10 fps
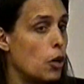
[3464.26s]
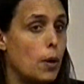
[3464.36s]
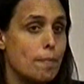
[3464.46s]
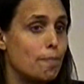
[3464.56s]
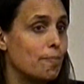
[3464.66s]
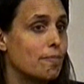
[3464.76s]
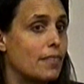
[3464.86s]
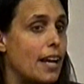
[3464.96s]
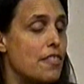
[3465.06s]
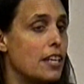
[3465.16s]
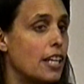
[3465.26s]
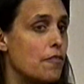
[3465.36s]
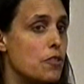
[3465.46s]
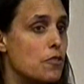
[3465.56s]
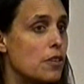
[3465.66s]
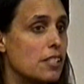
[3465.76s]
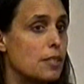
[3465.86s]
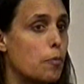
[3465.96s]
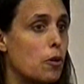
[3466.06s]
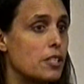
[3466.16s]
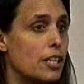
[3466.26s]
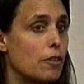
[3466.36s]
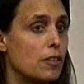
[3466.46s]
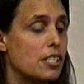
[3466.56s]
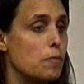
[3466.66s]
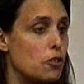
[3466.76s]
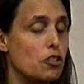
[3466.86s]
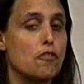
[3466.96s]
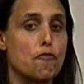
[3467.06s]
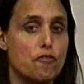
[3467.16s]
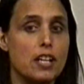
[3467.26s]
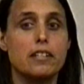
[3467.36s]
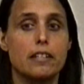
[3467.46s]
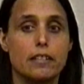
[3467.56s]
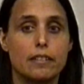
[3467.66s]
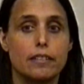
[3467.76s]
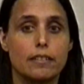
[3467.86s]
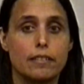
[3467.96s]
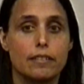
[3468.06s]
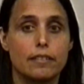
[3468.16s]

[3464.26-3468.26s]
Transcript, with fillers: And you know what? I think if you do not support terrorism, you shouldn't fund it.